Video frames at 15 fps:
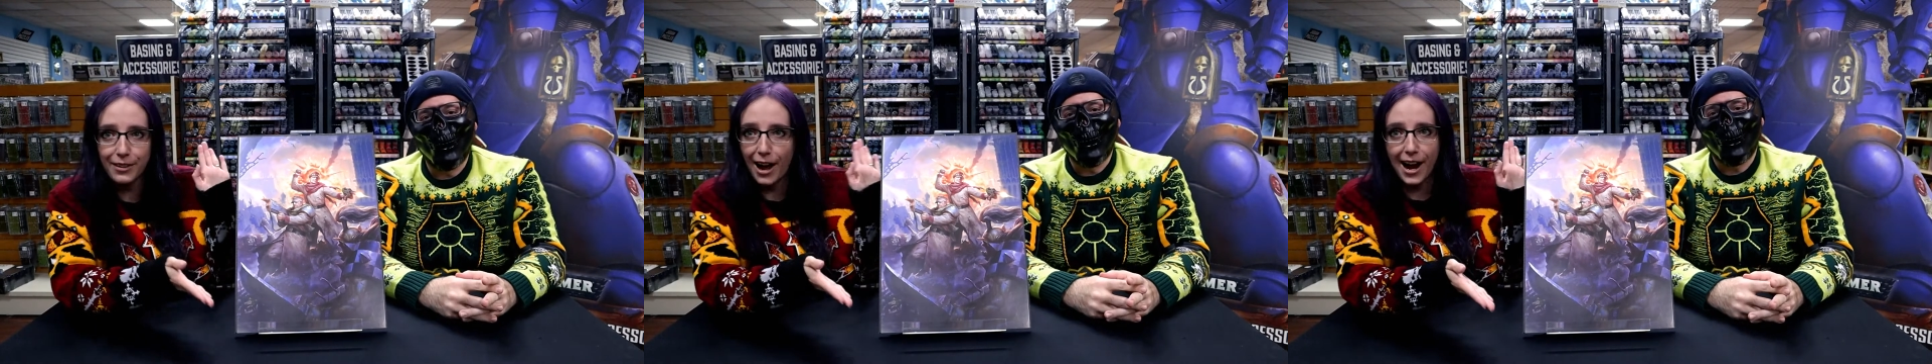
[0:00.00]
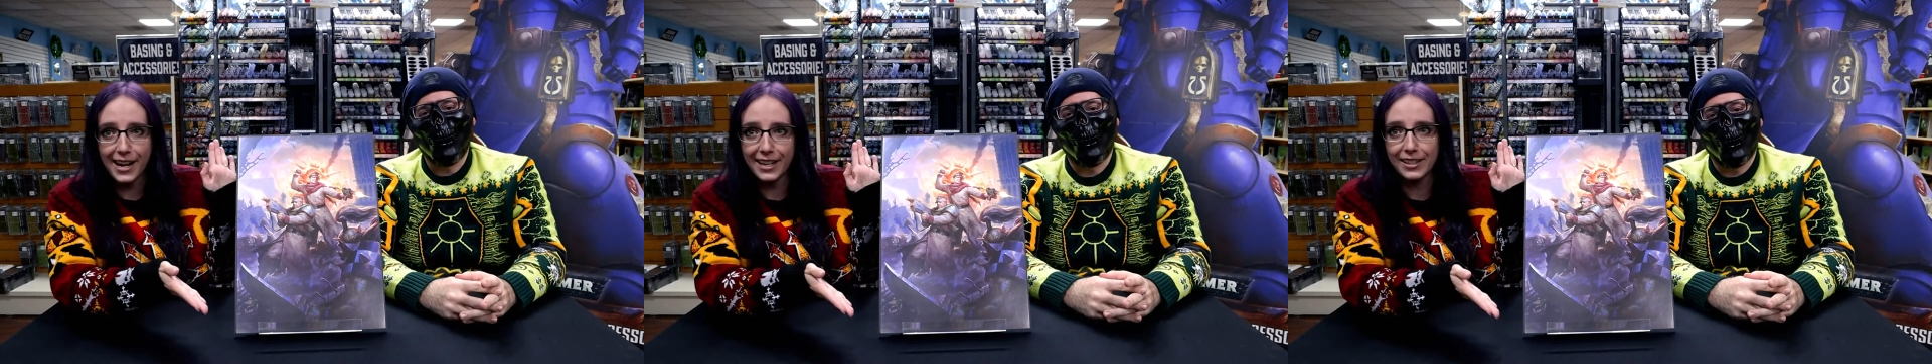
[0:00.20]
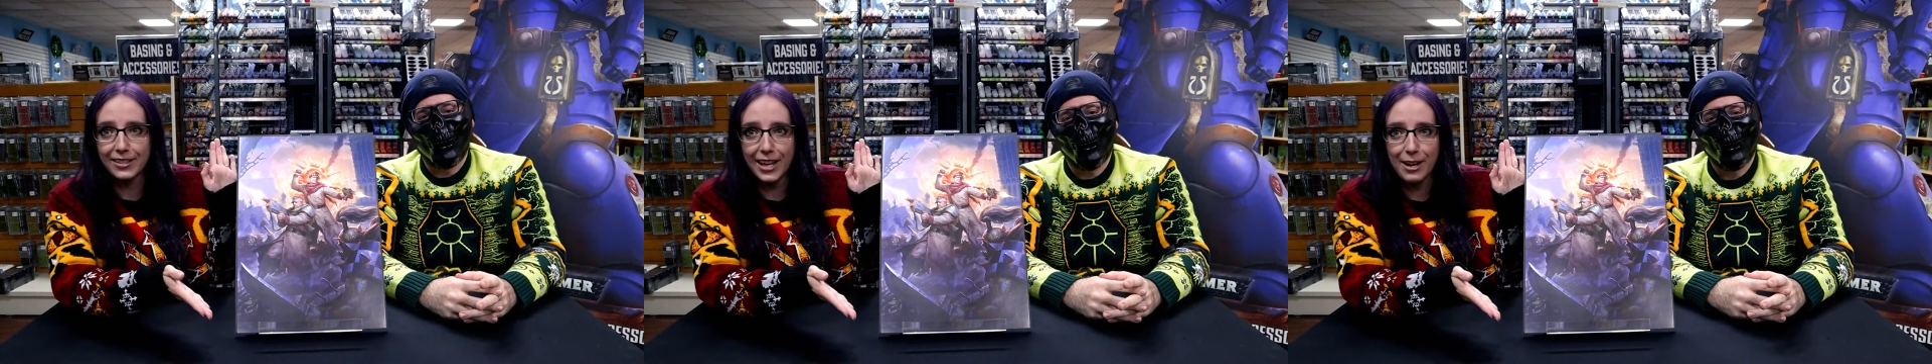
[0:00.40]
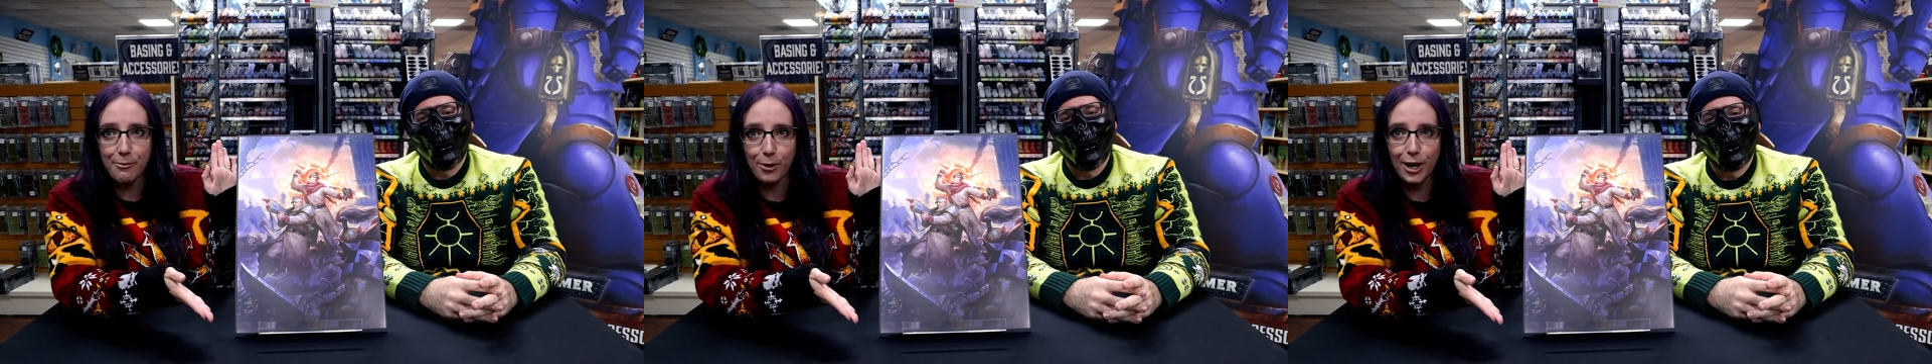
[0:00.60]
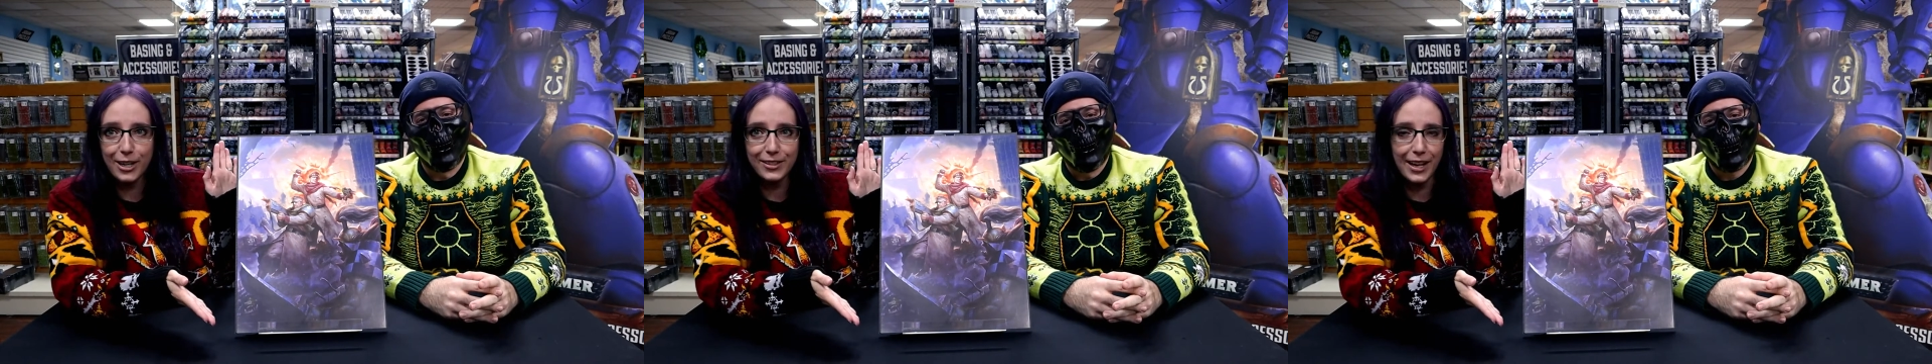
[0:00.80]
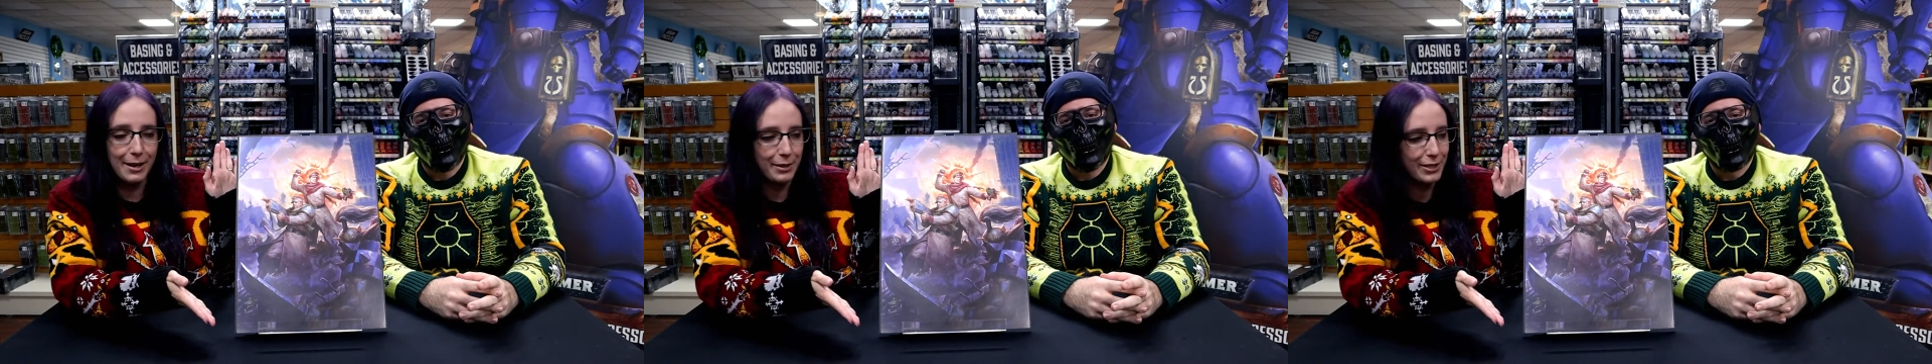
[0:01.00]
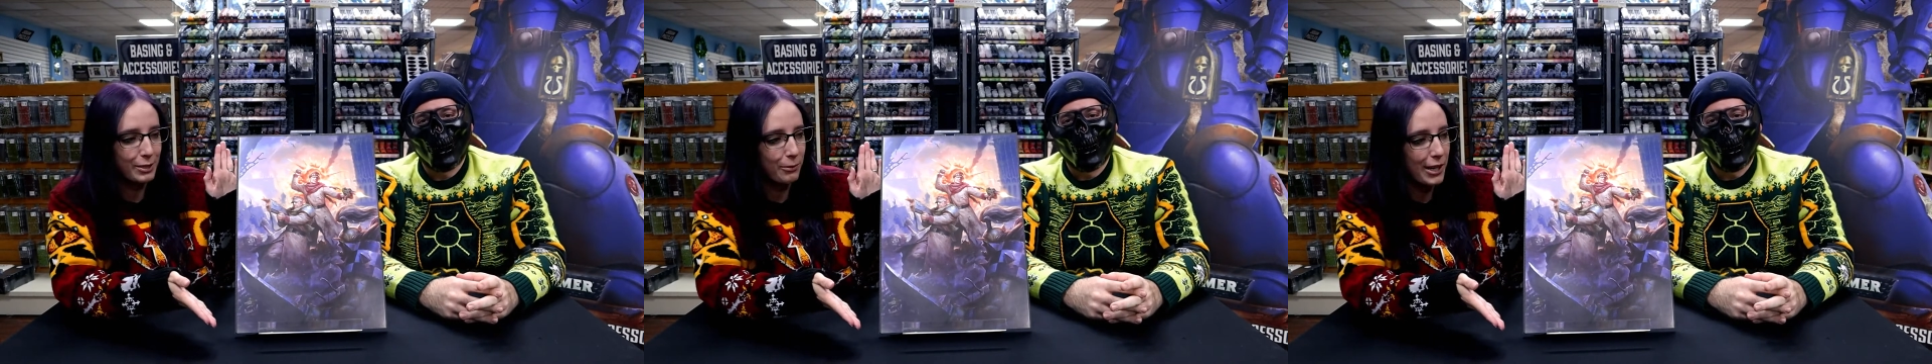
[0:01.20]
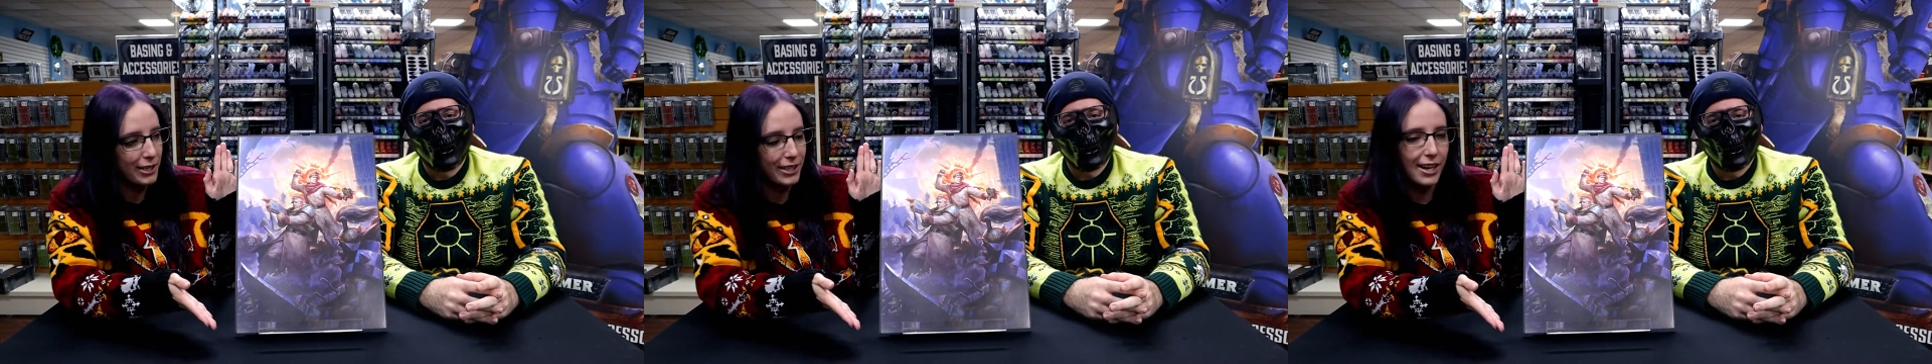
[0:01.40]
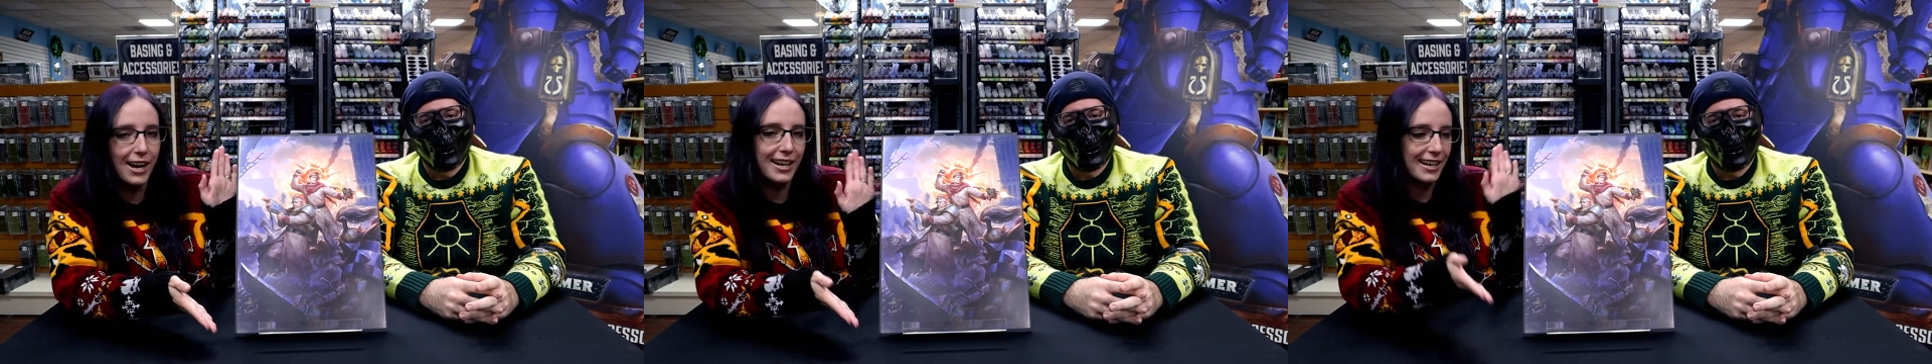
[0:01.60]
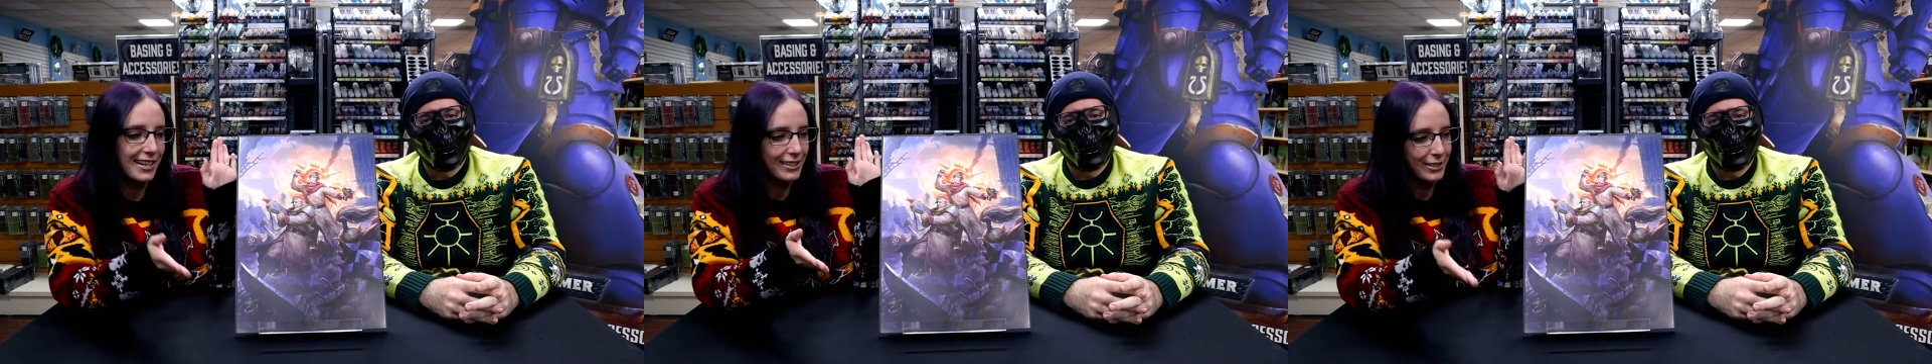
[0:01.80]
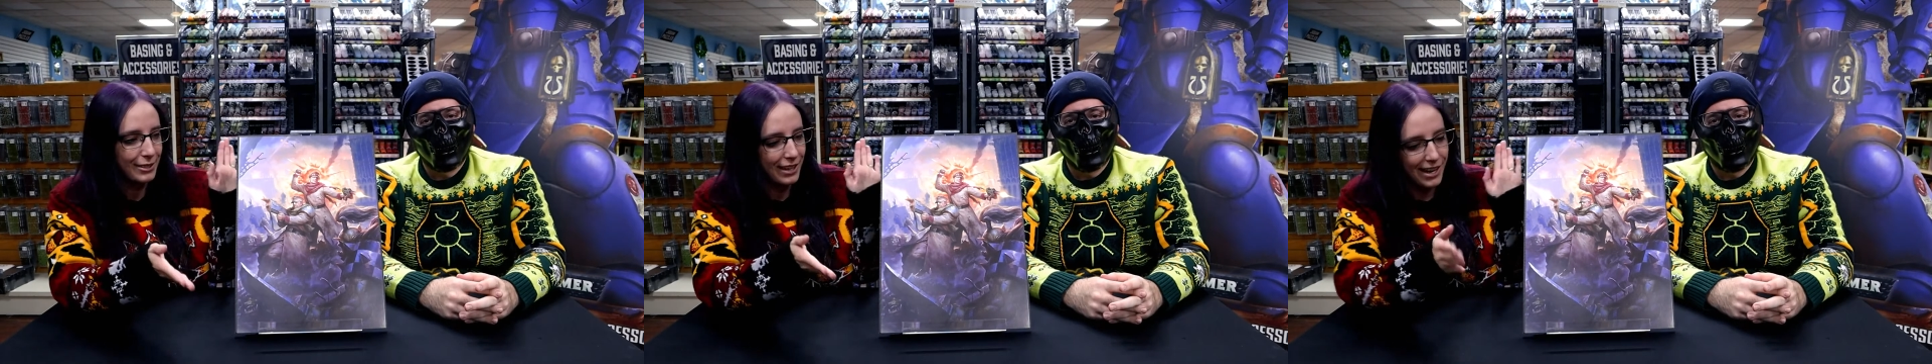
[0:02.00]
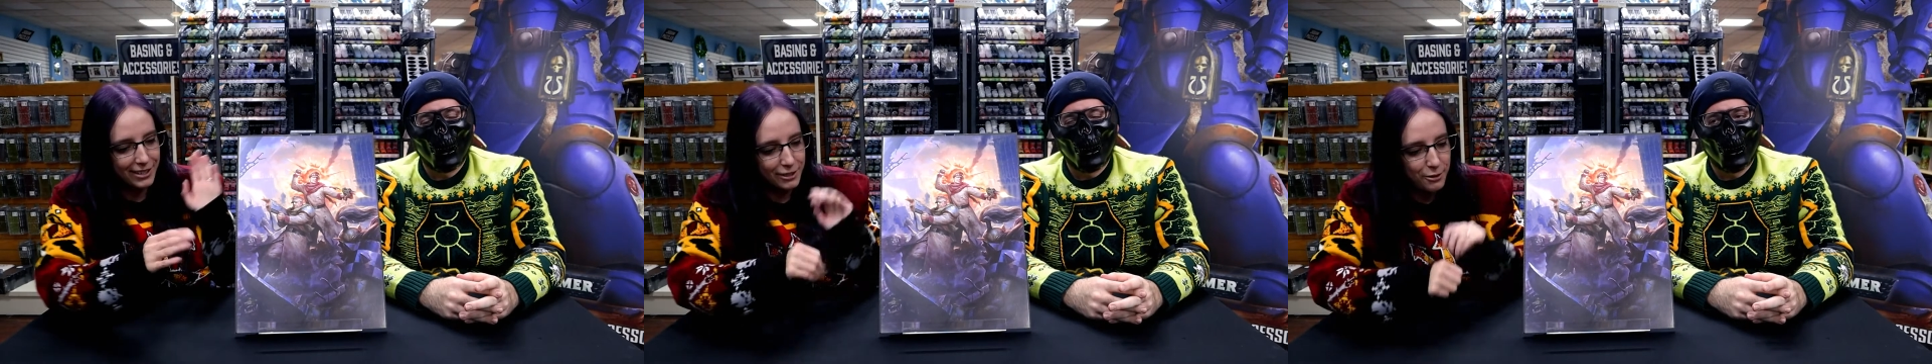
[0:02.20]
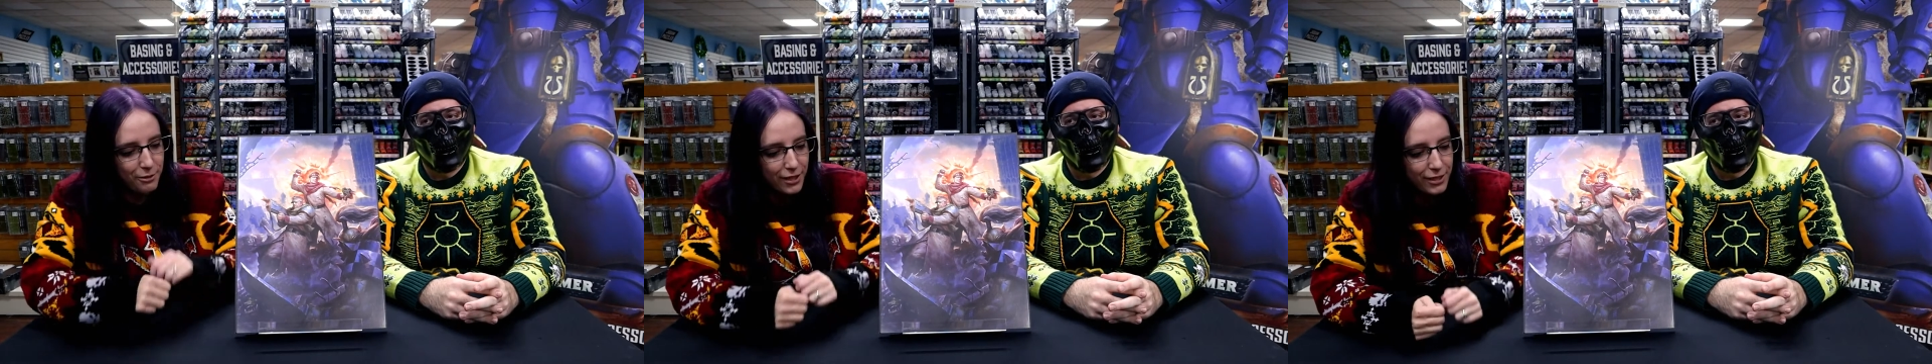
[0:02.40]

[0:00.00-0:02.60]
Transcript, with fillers: If I could say words, I swear to God, I do